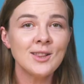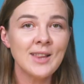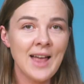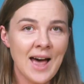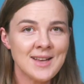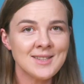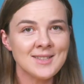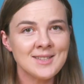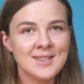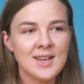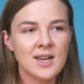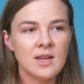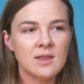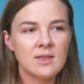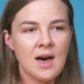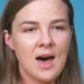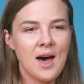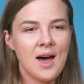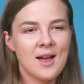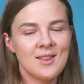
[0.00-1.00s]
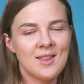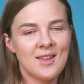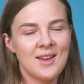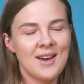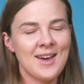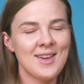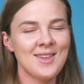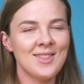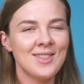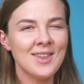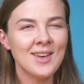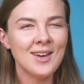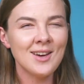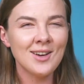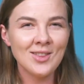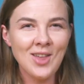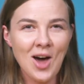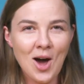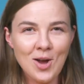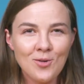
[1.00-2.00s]
the last thing that I think
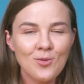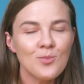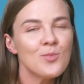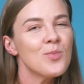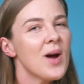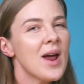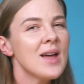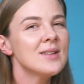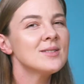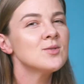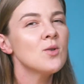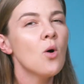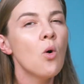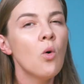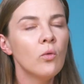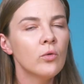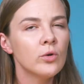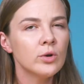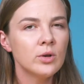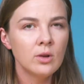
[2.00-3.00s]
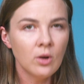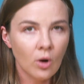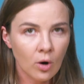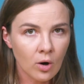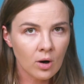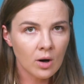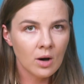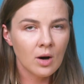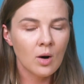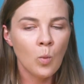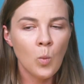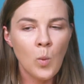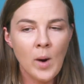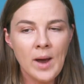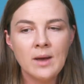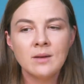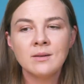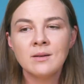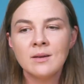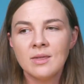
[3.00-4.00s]
a lot of brands overlook
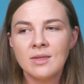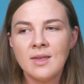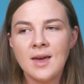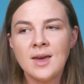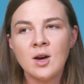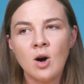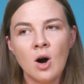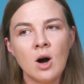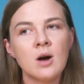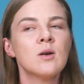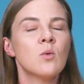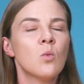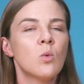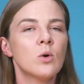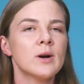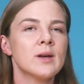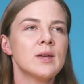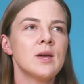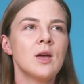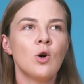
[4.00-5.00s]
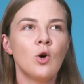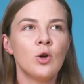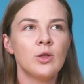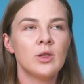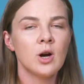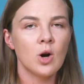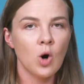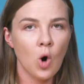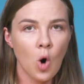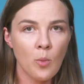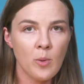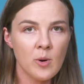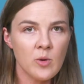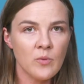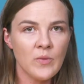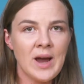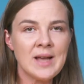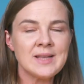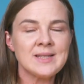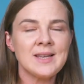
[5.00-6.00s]
when they are working on their
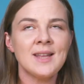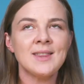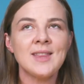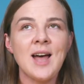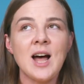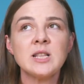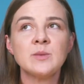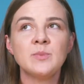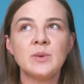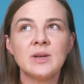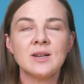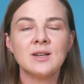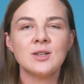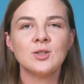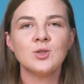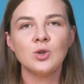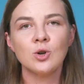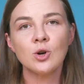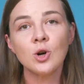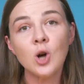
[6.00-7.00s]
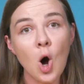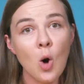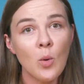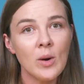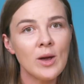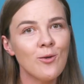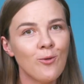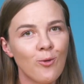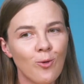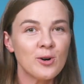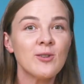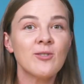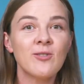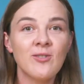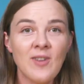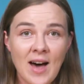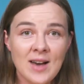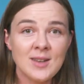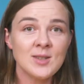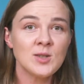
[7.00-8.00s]
open rates, and that's because you're going for a
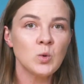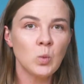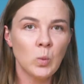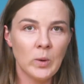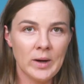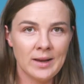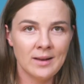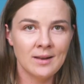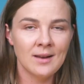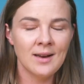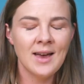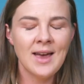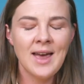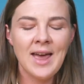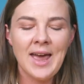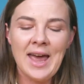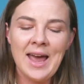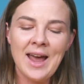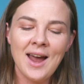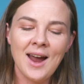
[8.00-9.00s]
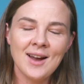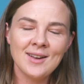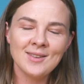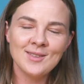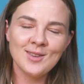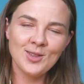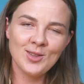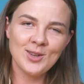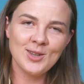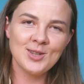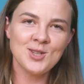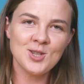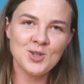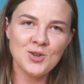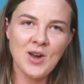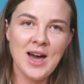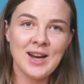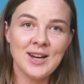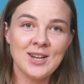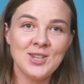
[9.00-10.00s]
fast win, and this
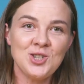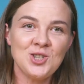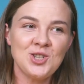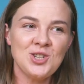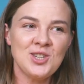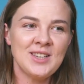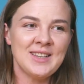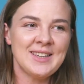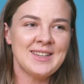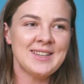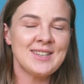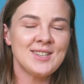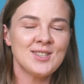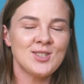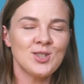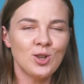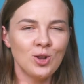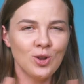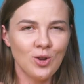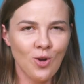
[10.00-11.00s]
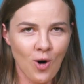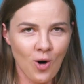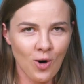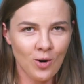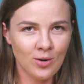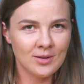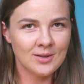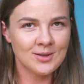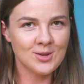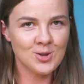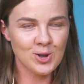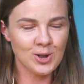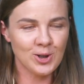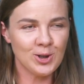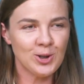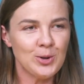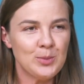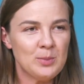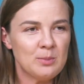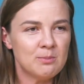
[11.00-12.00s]
strategy is a
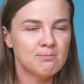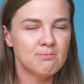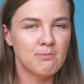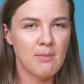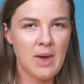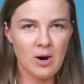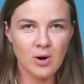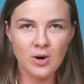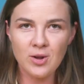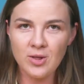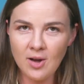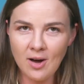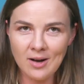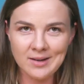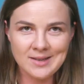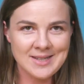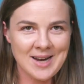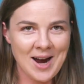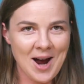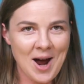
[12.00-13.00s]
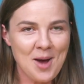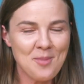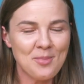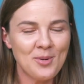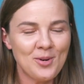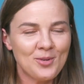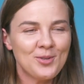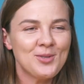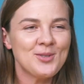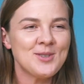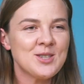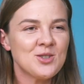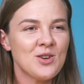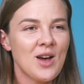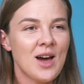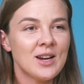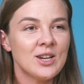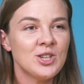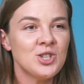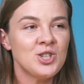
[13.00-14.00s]
long-term marathon type of
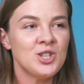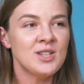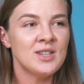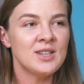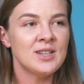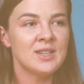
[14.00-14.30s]
strategy,